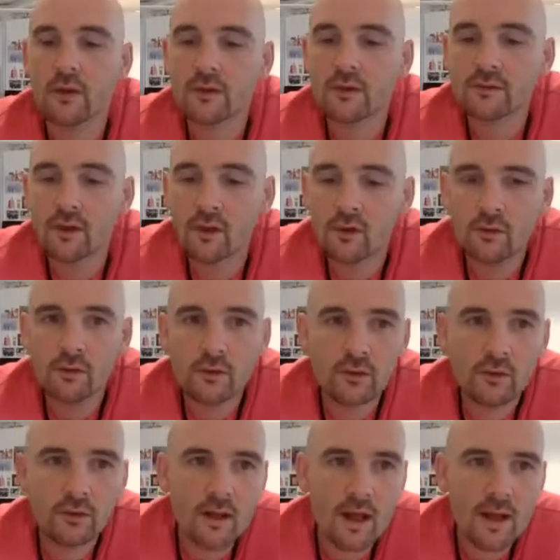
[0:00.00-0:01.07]
So
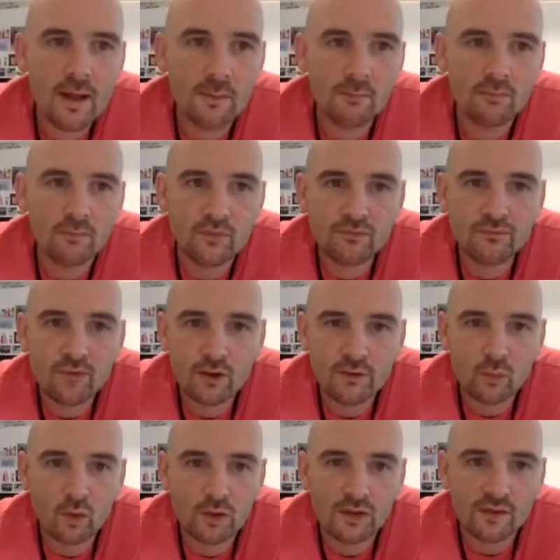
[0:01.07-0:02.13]
this first
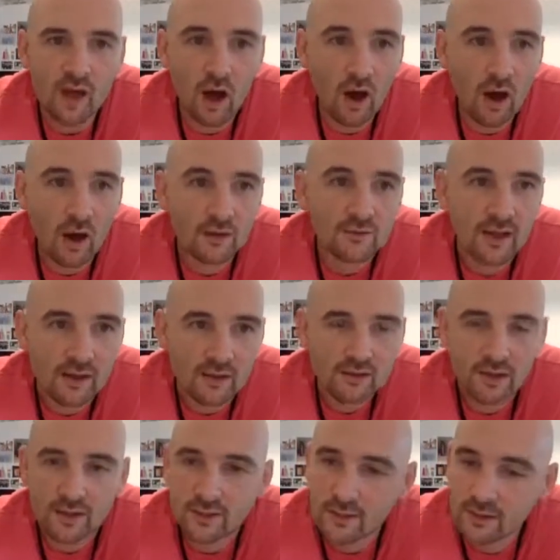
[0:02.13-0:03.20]
one is art,
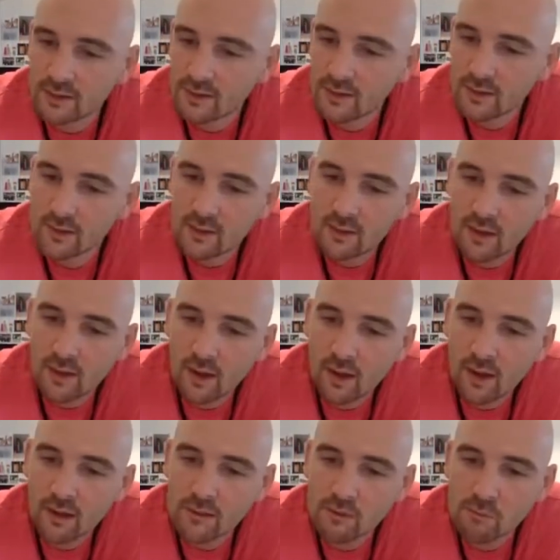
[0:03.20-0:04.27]
actually,
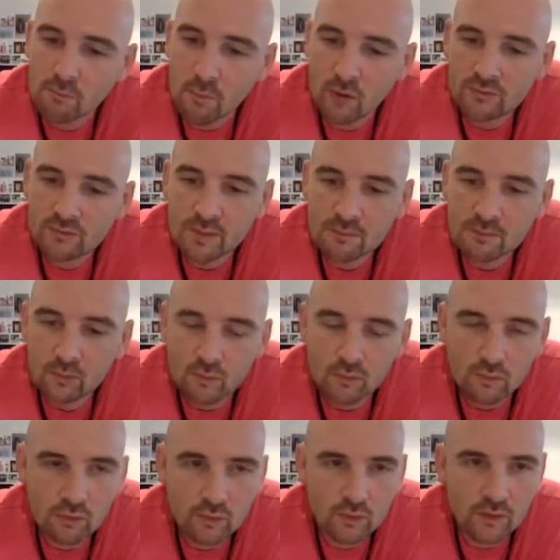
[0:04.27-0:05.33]
and most
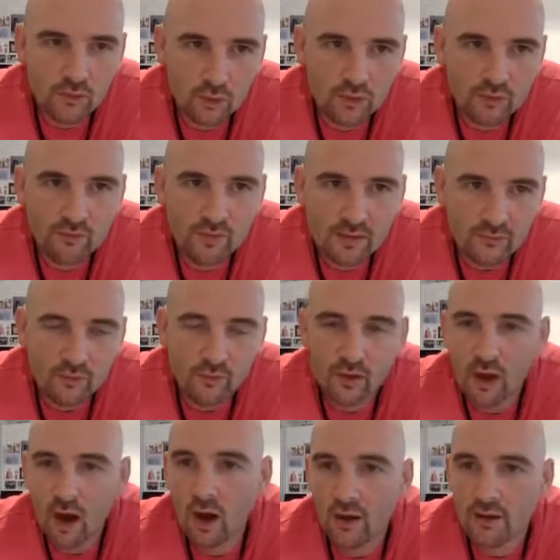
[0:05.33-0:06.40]
people would think that
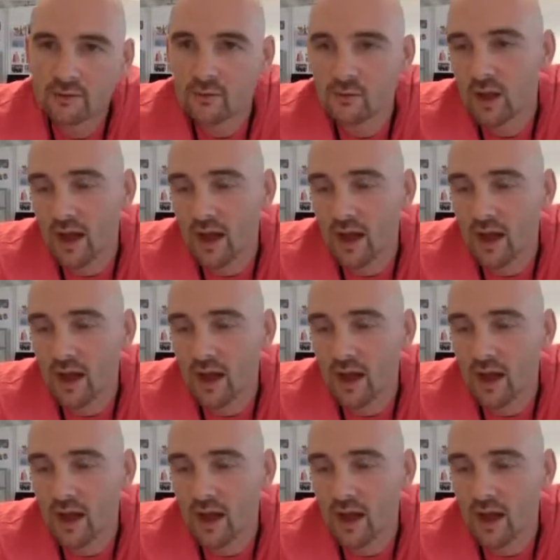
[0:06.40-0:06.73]
art is,